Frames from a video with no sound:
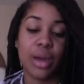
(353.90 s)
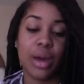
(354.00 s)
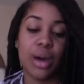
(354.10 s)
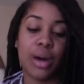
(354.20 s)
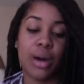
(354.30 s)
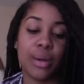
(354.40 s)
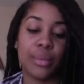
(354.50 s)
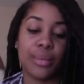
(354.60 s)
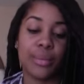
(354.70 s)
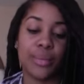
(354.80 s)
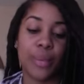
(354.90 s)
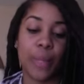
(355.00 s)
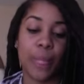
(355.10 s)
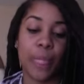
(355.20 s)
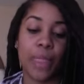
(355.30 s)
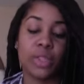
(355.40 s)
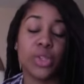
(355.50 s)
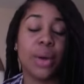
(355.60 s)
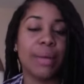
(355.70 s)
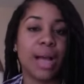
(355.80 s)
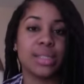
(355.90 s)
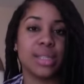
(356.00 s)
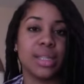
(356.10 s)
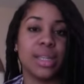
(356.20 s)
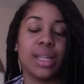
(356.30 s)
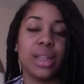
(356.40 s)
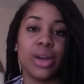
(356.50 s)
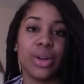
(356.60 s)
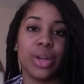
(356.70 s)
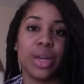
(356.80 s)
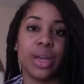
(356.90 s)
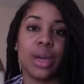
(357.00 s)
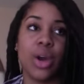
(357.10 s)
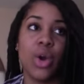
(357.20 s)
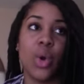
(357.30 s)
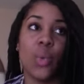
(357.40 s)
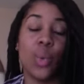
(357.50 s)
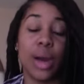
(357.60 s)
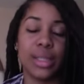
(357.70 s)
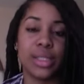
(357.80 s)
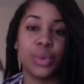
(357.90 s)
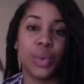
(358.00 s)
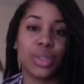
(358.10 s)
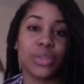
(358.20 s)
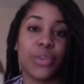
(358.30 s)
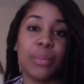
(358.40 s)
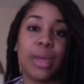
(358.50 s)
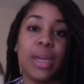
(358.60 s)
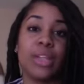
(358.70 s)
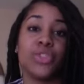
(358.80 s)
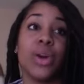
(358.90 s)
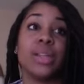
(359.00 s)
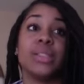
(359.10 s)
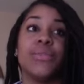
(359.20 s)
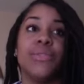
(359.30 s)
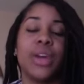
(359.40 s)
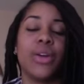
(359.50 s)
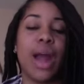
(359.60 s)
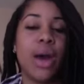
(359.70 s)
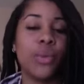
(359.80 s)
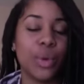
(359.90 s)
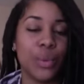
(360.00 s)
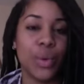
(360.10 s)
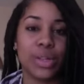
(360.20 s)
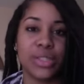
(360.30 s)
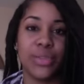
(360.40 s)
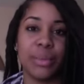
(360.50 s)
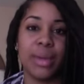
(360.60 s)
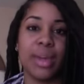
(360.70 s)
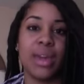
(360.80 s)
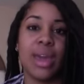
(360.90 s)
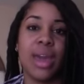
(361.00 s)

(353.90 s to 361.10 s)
Um, so I'm constantly learning what works for me, trying to figure out what works for me.